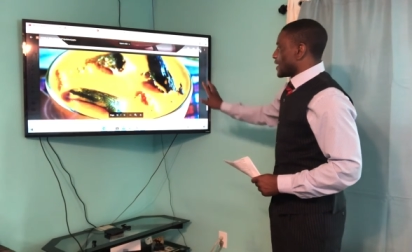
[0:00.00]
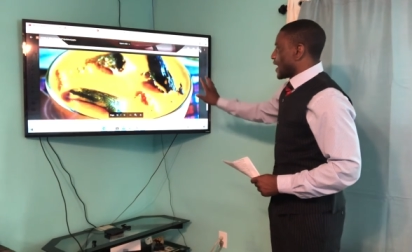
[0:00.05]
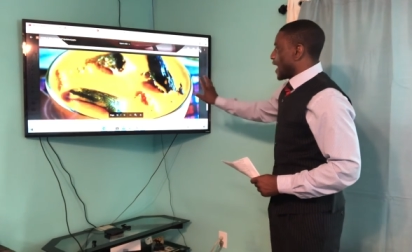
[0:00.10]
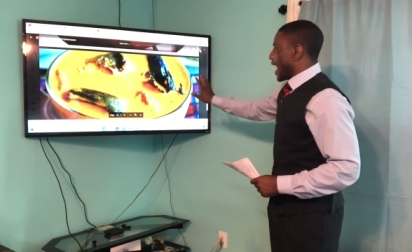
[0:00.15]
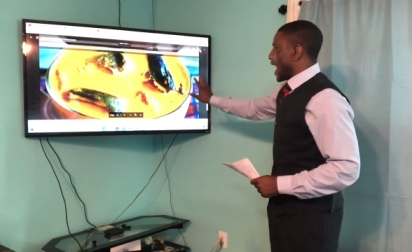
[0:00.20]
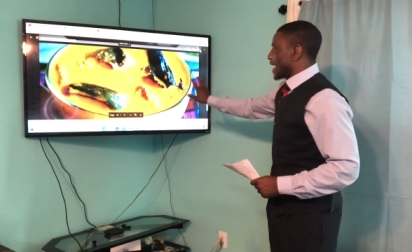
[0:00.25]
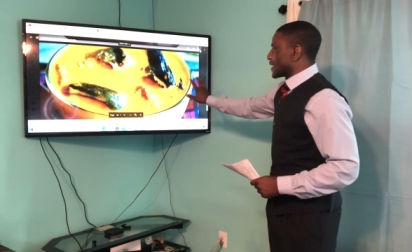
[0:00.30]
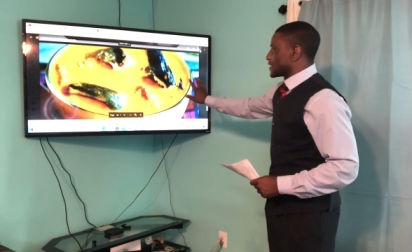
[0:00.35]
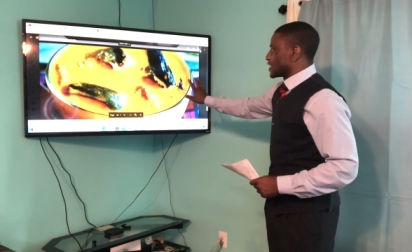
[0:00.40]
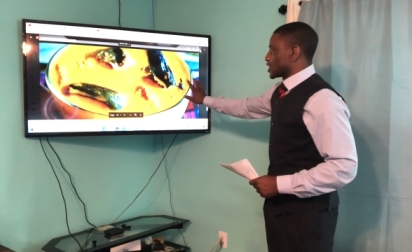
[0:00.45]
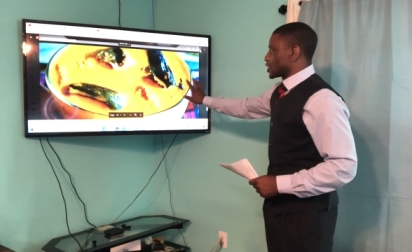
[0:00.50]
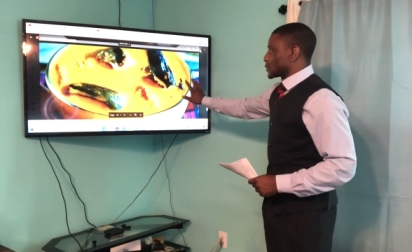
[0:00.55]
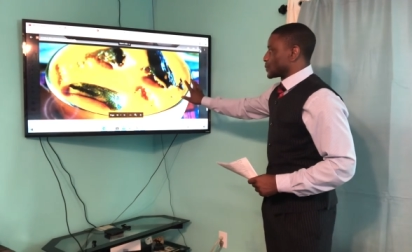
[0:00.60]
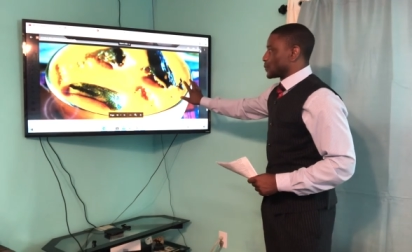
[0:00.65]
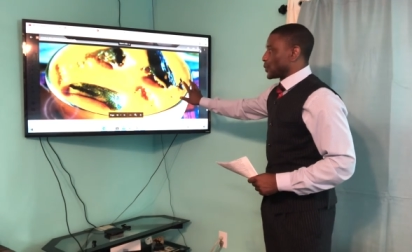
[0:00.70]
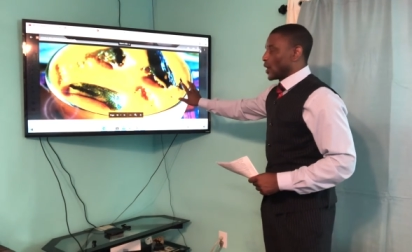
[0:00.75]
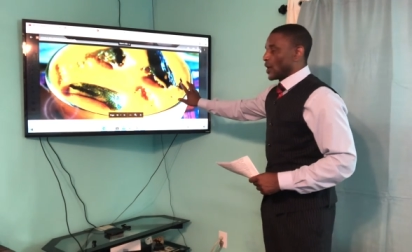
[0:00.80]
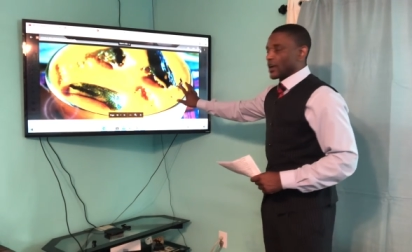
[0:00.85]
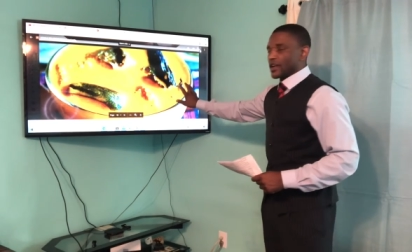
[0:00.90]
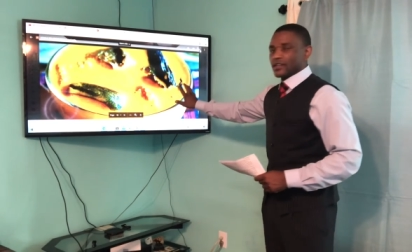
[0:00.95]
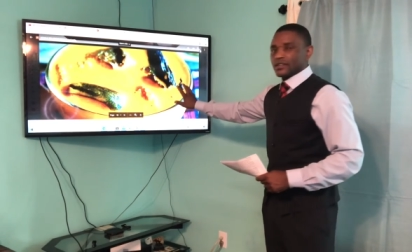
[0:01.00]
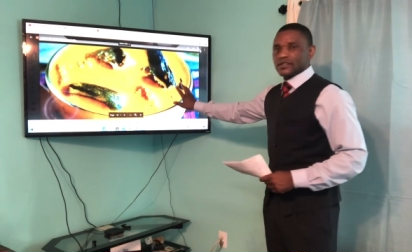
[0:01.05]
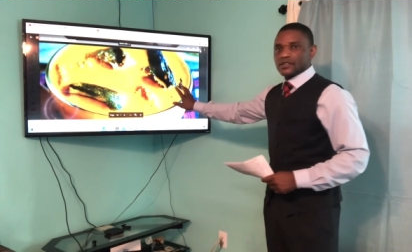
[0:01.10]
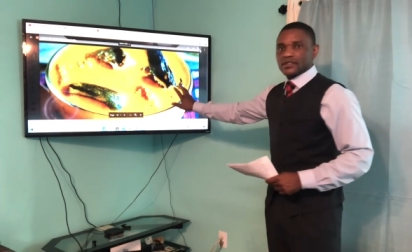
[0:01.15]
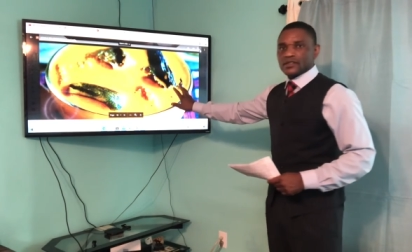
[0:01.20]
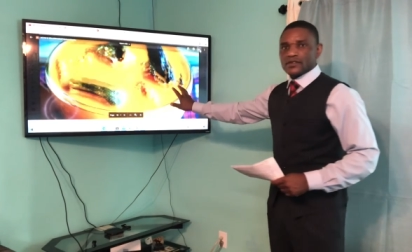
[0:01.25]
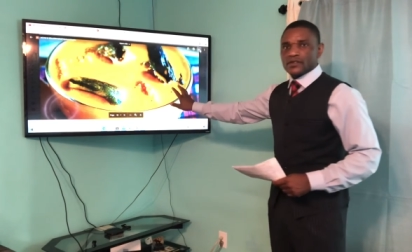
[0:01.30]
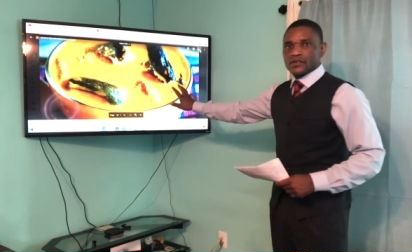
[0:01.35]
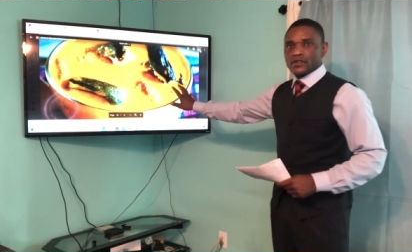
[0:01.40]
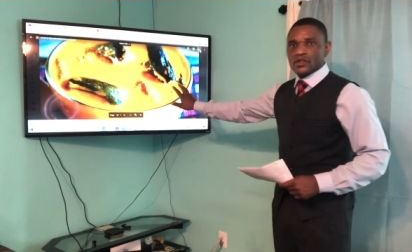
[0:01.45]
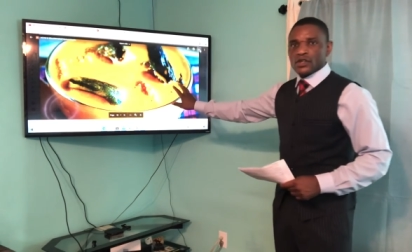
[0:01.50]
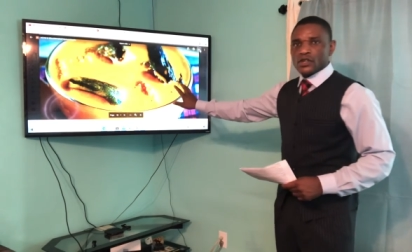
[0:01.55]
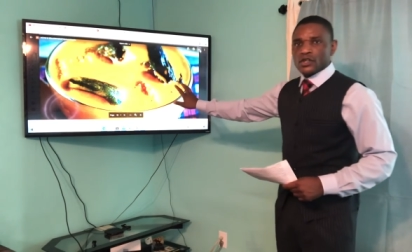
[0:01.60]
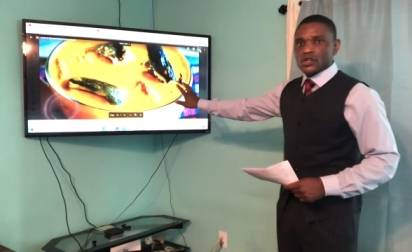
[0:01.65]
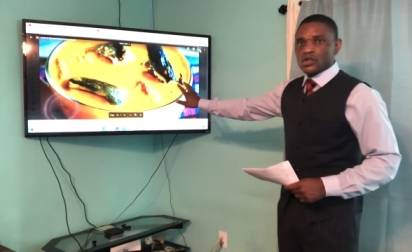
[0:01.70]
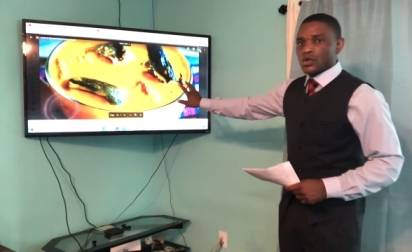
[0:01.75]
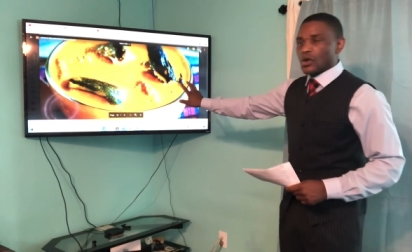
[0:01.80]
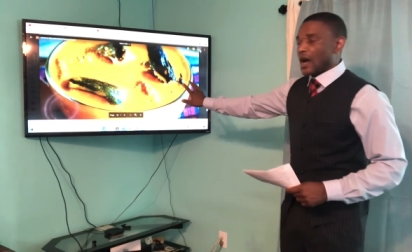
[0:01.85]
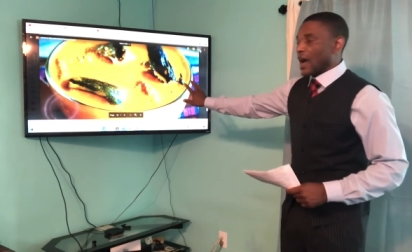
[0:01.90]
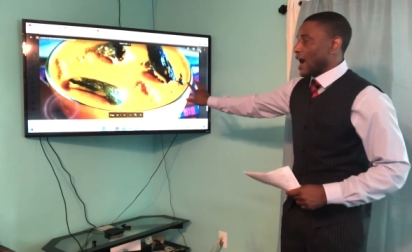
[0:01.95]
At this point,
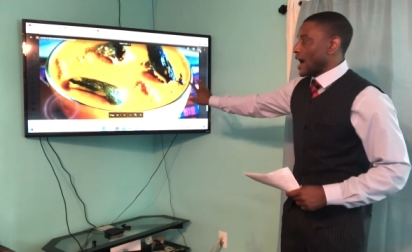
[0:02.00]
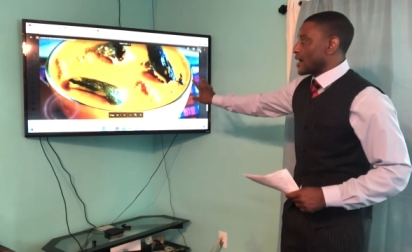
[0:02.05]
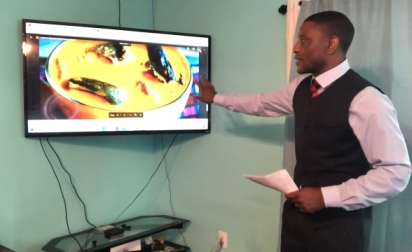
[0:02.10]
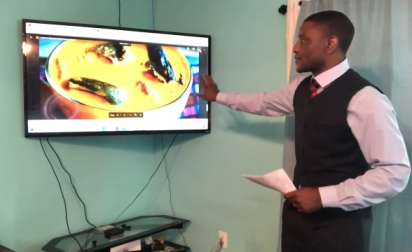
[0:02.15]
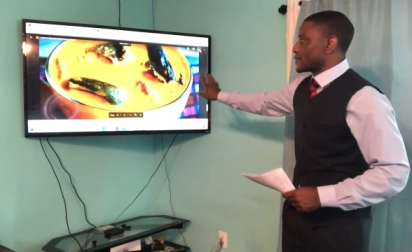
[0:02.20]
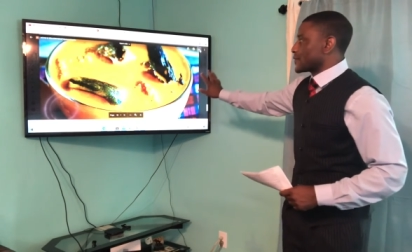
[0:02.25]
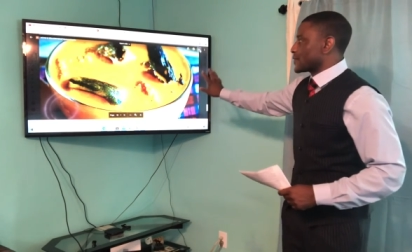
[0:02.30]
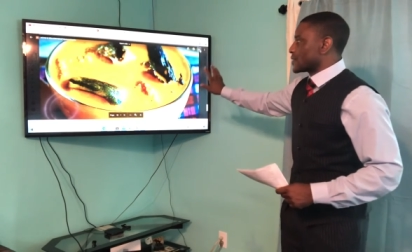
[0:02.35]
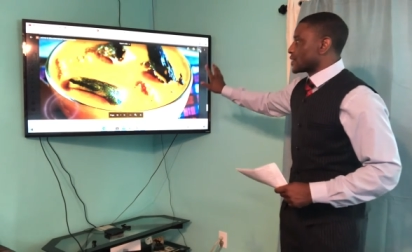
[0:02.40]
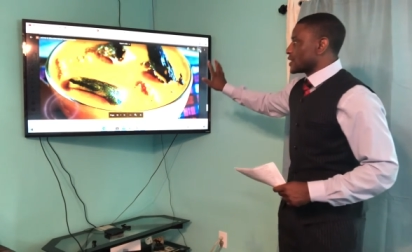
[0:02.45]
you have